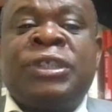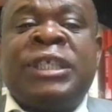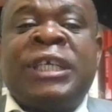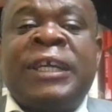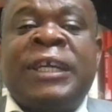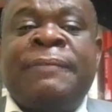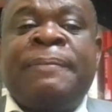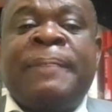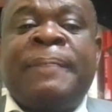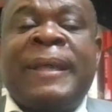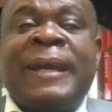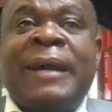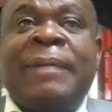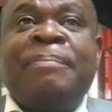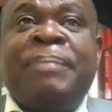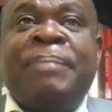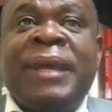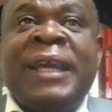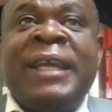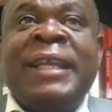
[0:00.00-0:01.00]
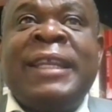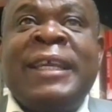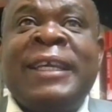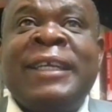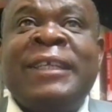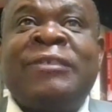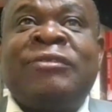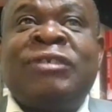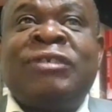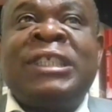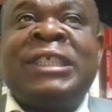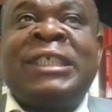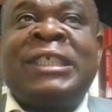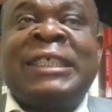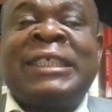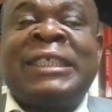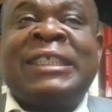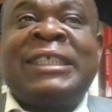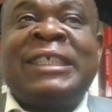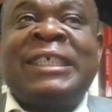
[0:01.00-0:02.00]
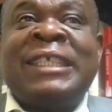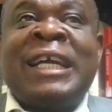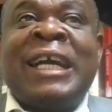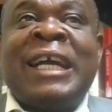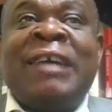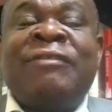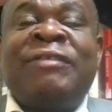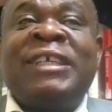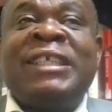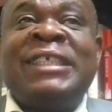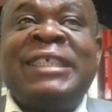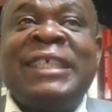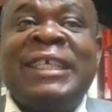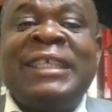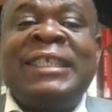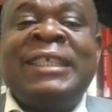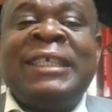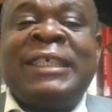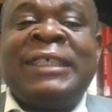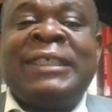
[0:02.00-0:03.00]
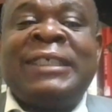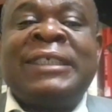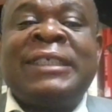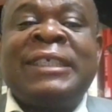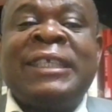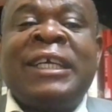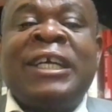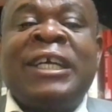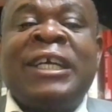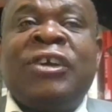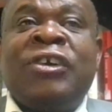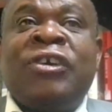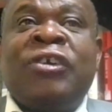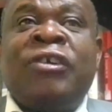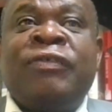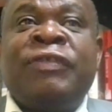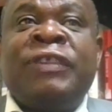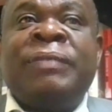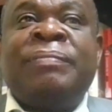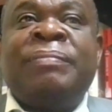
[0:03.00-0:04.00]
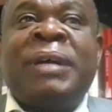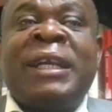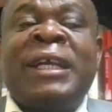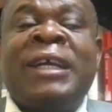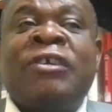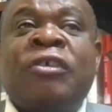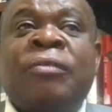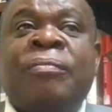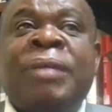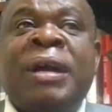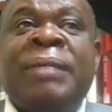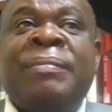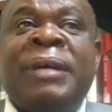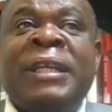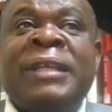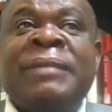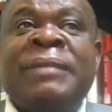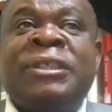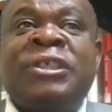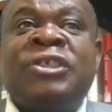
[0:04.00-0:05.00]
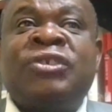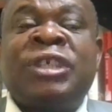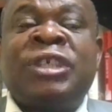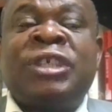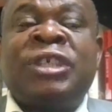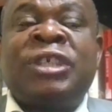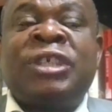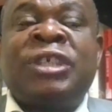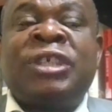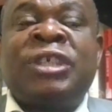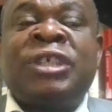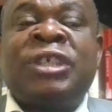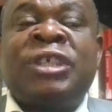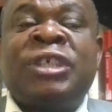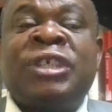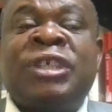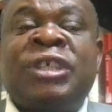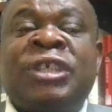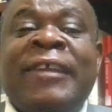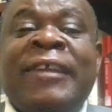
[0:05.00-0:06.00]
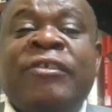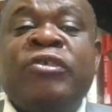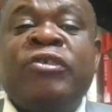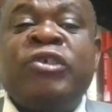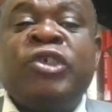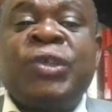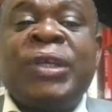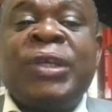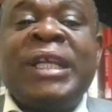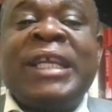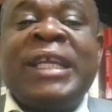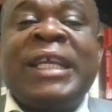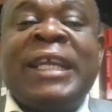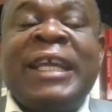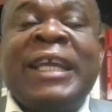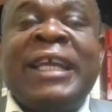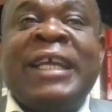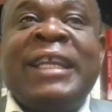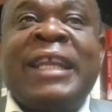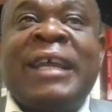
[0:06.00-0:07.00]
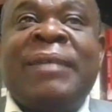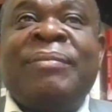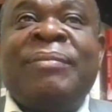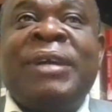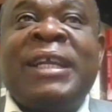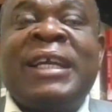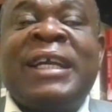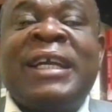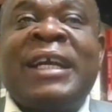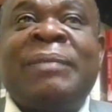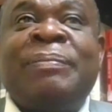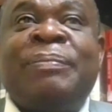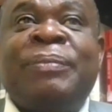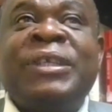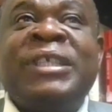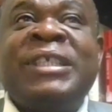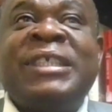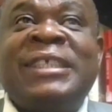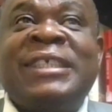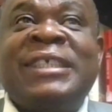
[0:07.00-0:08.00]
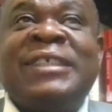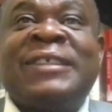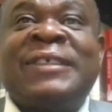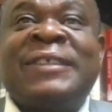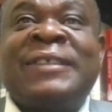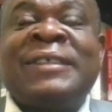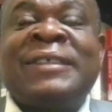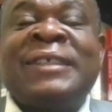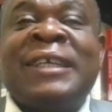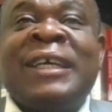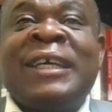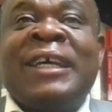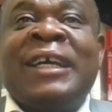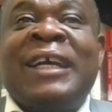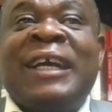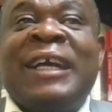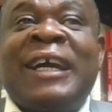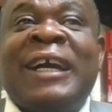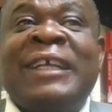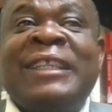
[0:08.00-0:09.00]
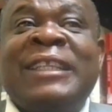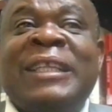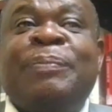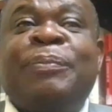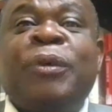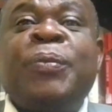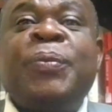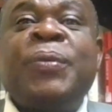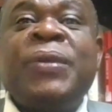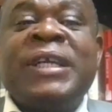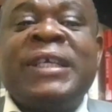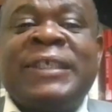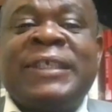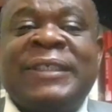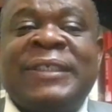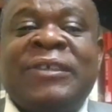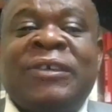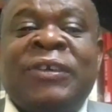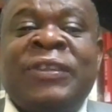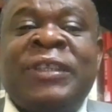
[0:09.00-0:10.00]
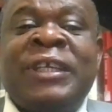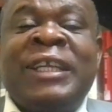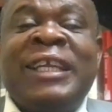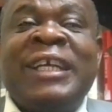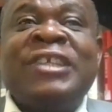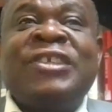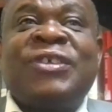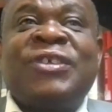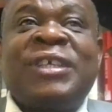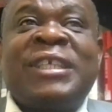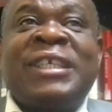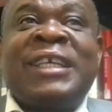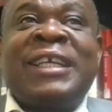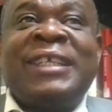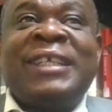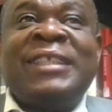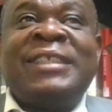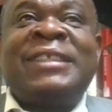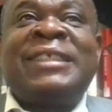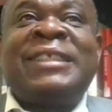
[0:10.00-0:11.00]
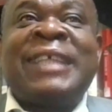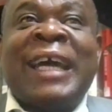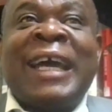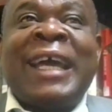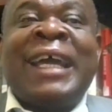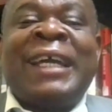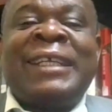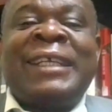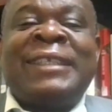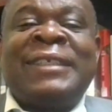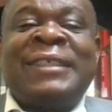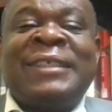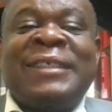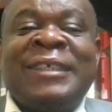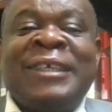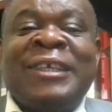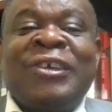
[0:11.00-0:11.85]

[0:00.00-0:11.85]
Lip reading: was campaigning in 2016 after 10 years of the Barack Obama administration. And usually in American politics, the populace or the electorate gets tired